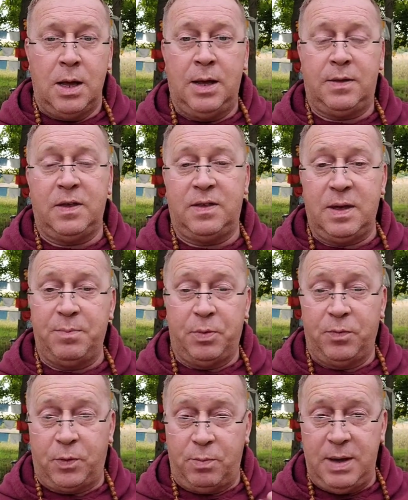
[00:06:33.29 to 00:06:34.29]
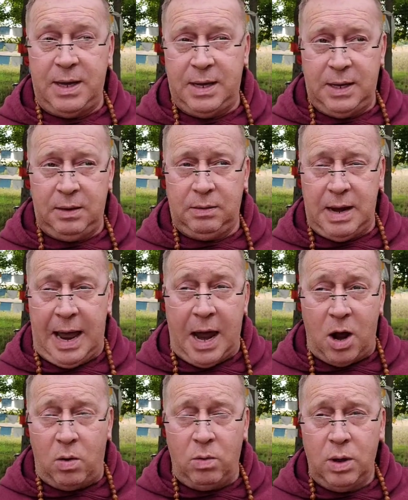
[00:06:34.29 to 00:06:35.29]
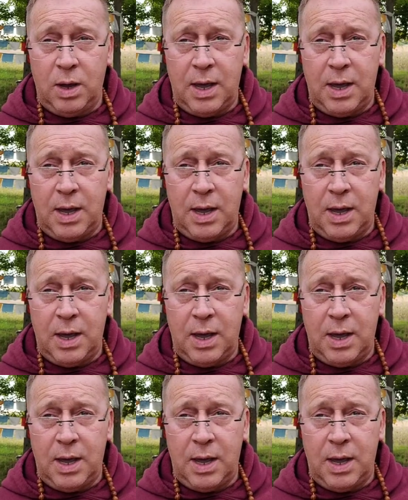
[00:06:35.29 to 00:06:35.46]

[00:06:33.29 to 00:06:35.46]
It's as simple for me now